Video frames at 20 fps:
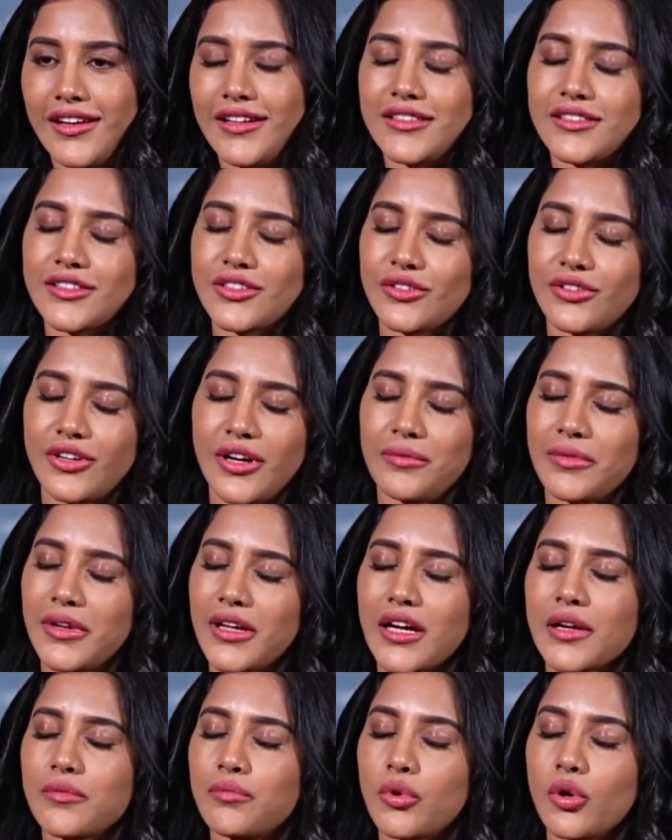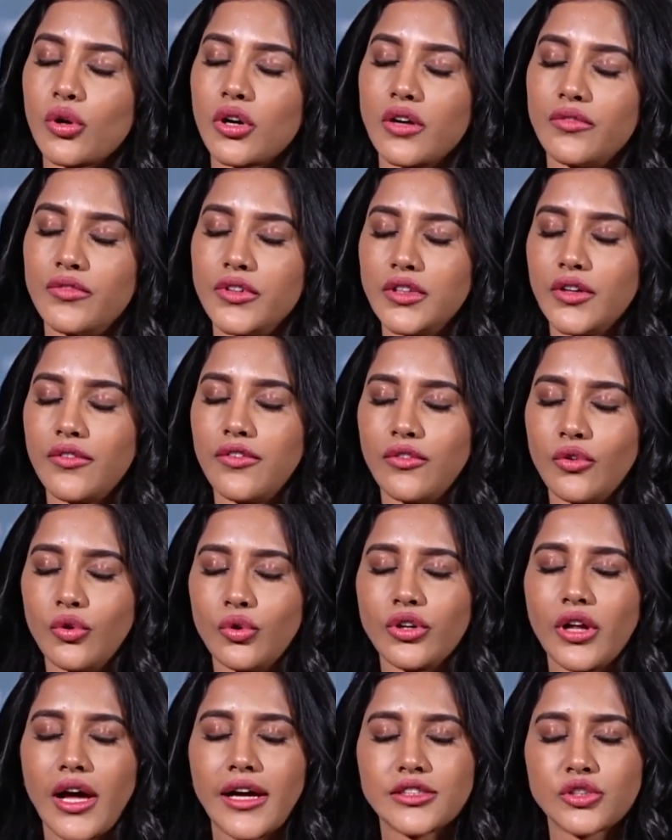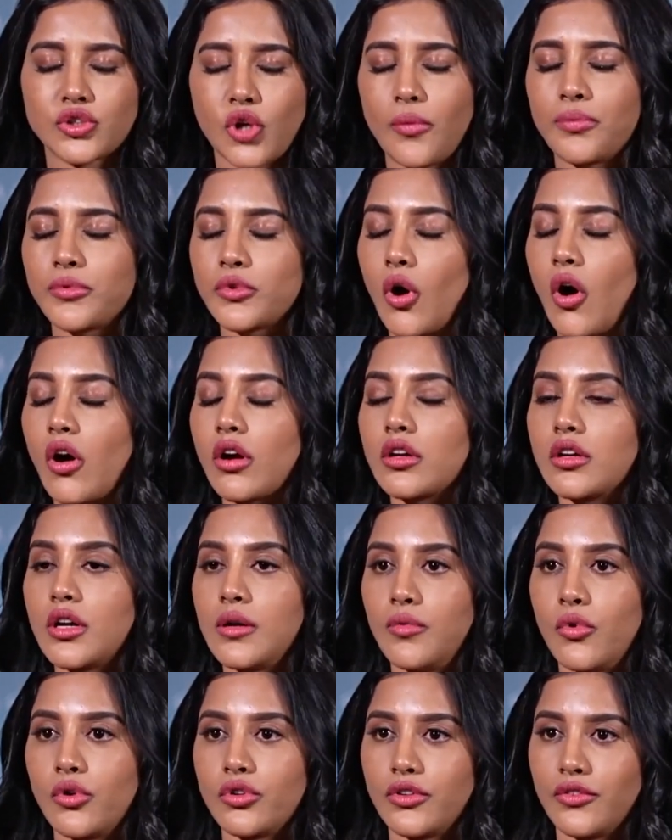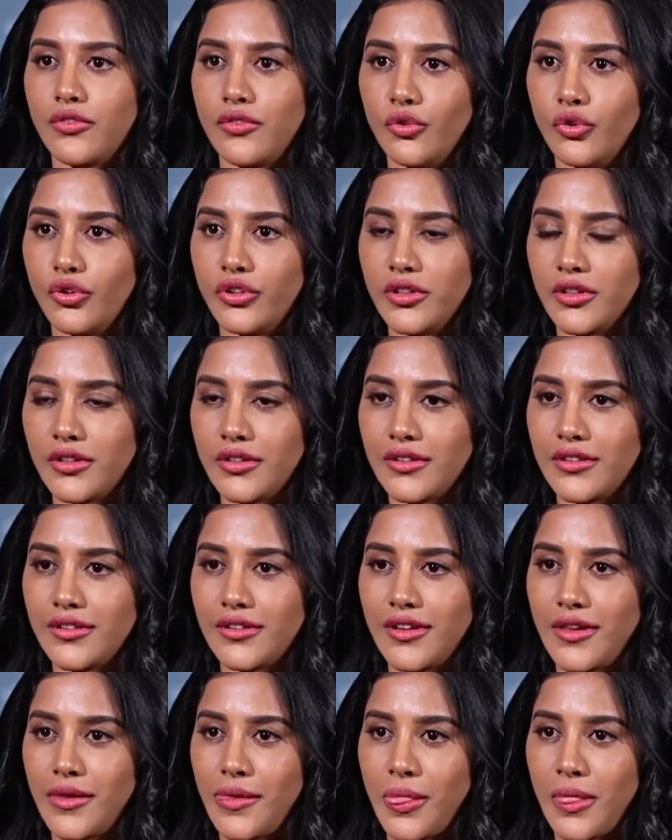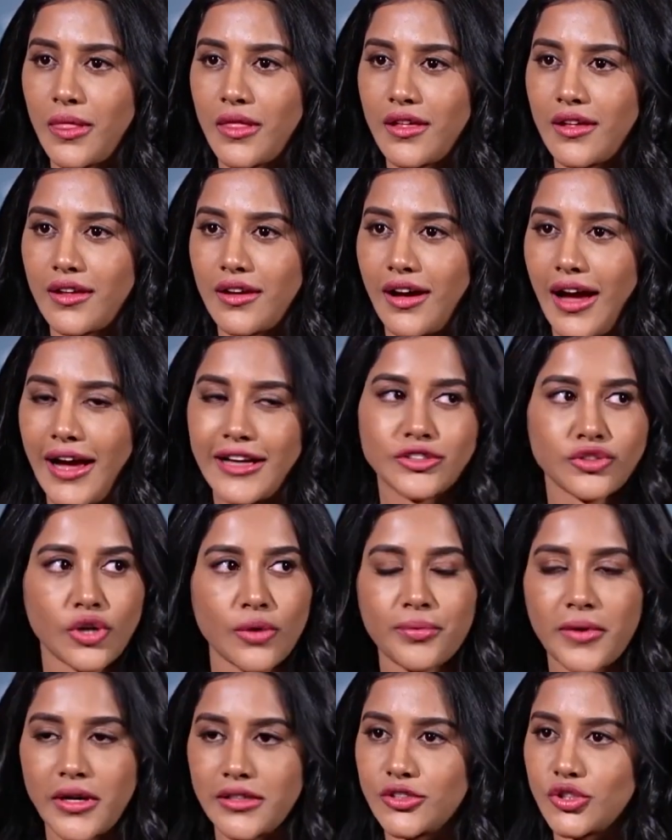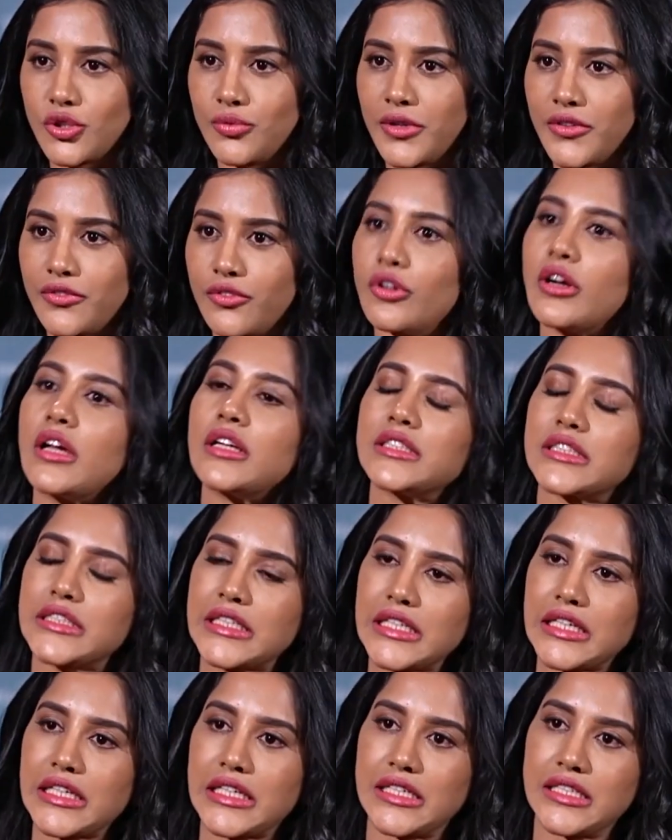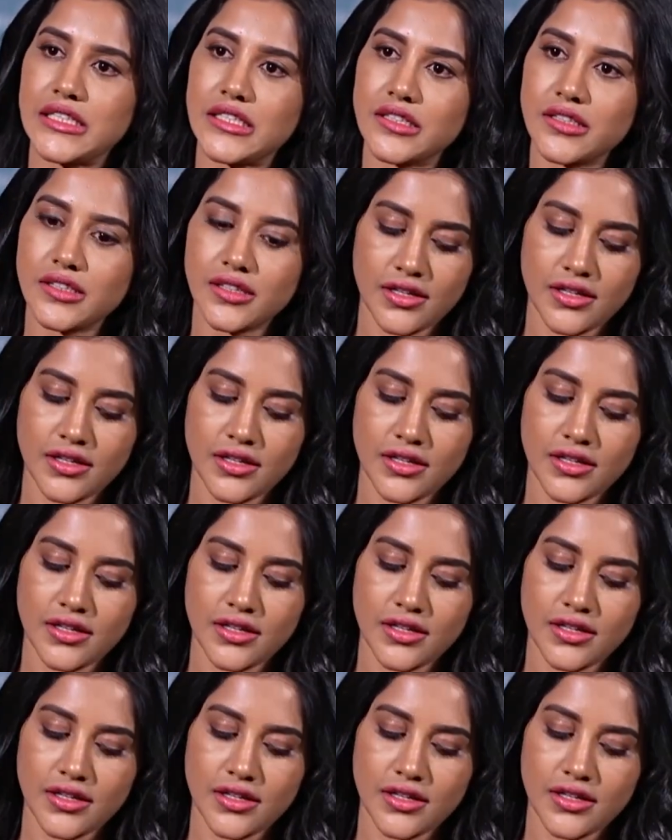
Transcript: So I'm like I broke up with the food. I stopped talking about the food. Okay. I stopped consuming food. I still eat.